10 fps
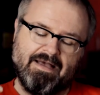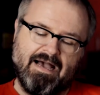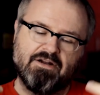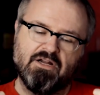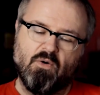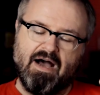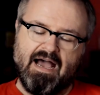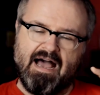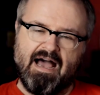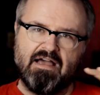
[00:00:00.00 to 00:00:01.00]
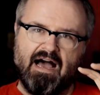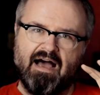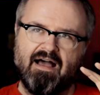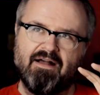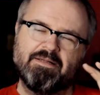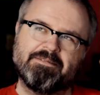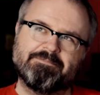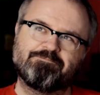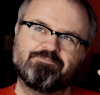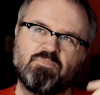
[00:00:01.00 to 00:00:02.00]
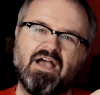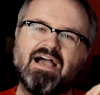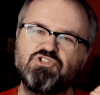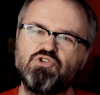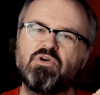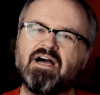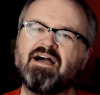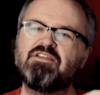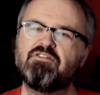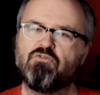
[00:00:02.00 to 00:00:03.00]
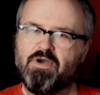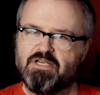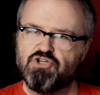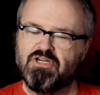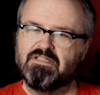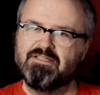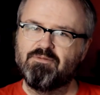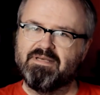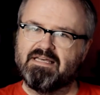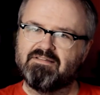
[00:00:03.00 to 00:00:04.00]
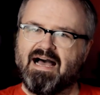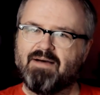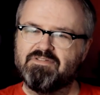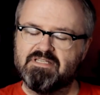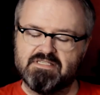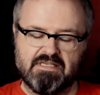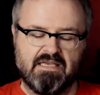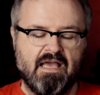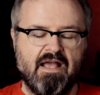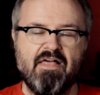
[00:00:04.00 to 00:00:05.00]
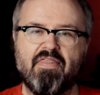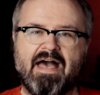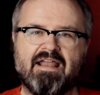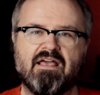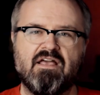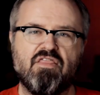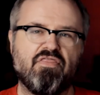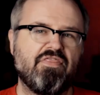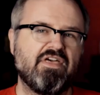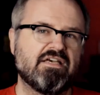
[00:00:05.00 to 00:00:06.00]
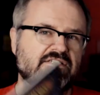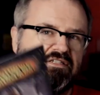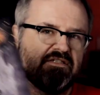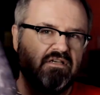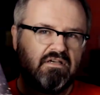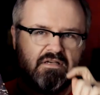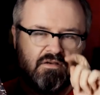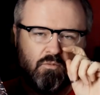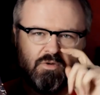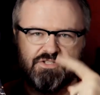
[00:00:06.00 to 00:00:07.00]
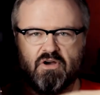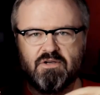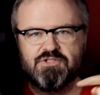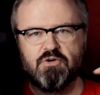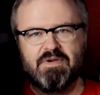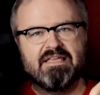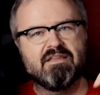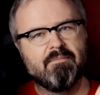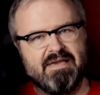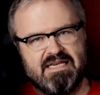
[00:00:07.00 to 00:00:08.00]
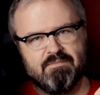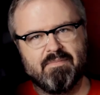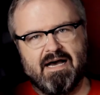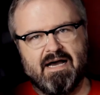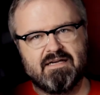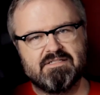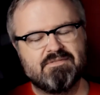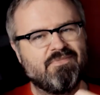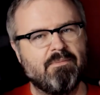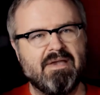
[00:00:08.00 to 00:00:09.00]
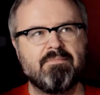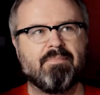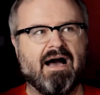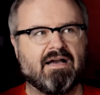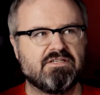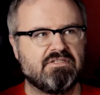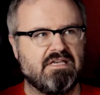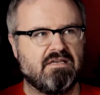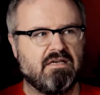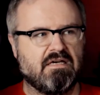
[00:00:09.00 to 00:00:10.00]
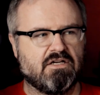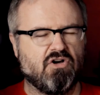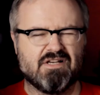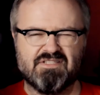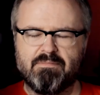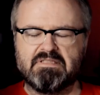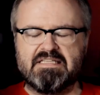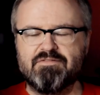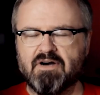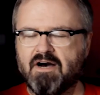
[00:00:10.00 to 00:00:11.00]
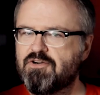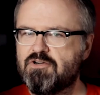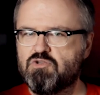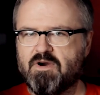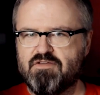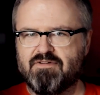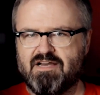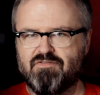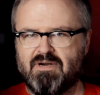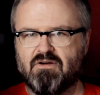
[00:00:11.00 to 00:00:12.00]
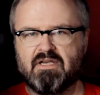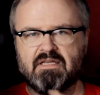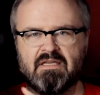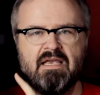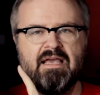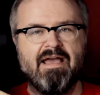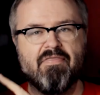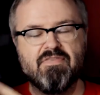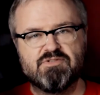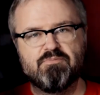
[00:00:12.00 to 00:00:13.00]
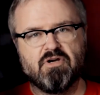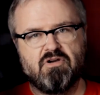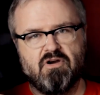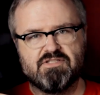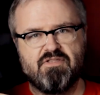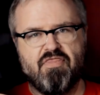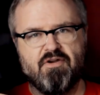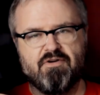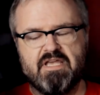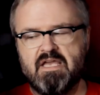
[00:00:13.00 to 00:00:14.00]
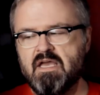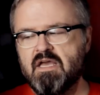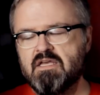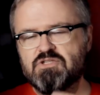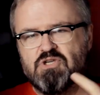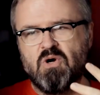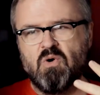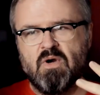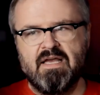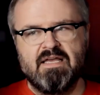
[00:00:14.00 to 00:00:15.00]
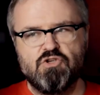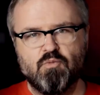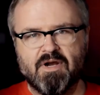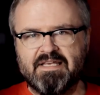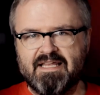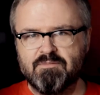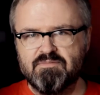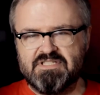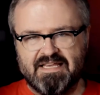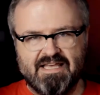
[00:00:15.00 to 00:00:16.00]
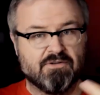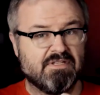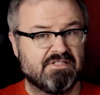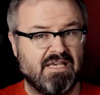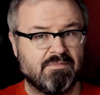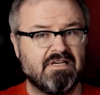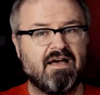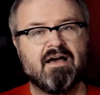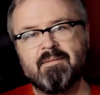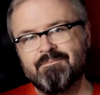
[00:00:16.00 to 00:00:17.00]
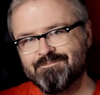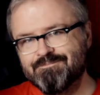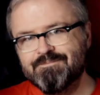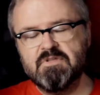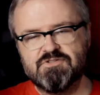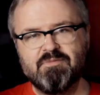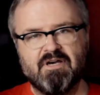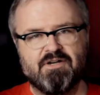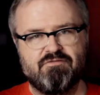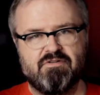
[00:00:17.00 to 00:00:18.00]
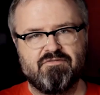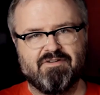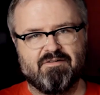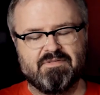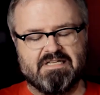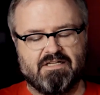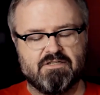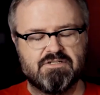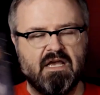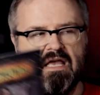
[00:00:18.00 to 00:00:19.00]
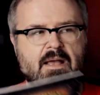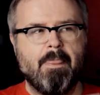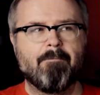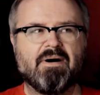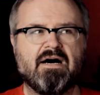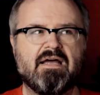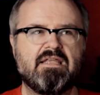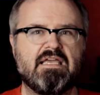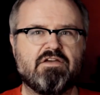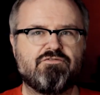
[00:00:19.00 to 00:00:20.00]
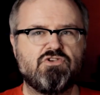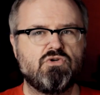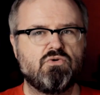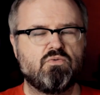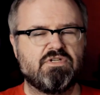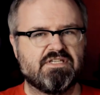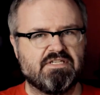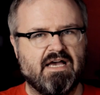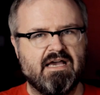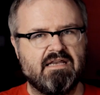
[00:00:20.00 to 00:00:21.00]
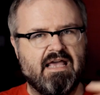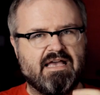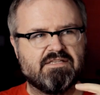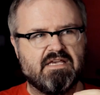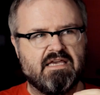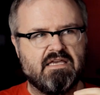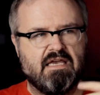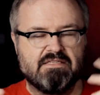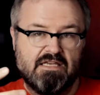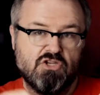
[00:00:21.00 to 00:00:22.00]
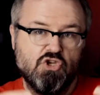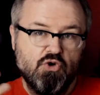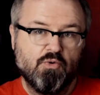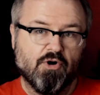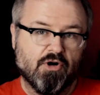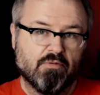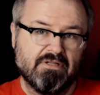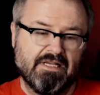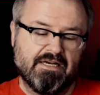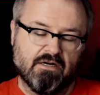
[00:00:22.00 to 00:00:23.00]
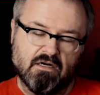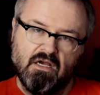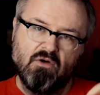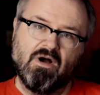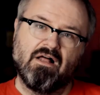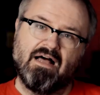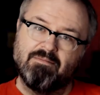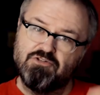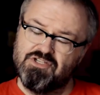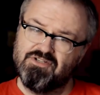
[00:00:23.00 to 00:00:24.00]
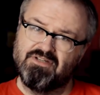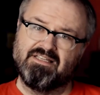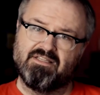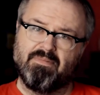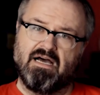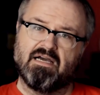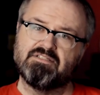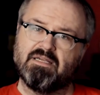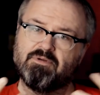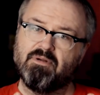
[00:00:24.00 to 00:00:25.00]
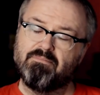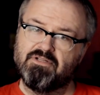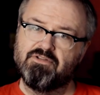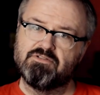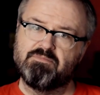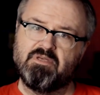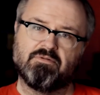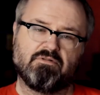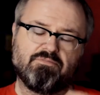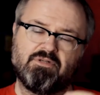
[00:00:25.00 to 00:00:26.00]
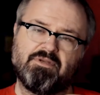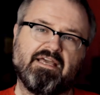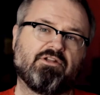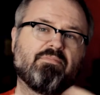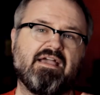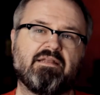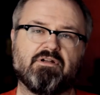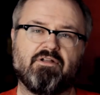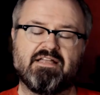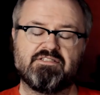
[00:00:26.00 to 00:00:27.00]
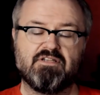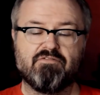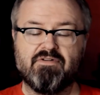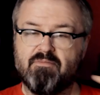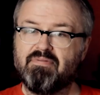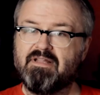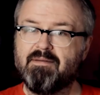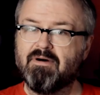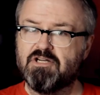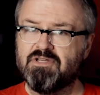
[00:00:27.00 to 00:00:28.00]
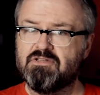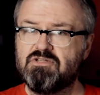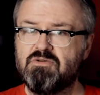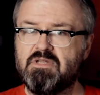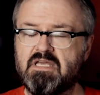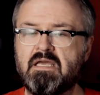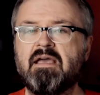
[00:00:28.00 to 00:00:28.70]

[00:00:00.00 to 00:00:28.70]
I don't know. I, I I do kind of wish a little bit, obviously, that this was also in the main box. The main box uh, costs, I believe, 125 American, and this book costs 30. So you want to get them together at the same time. It's going to be 155 dollars. But if you decide as a as a newer player, well, I'm just going to get the box. I'm going to build those people and put them together, paint them and all that stuff, and then play a bunch on the 2D.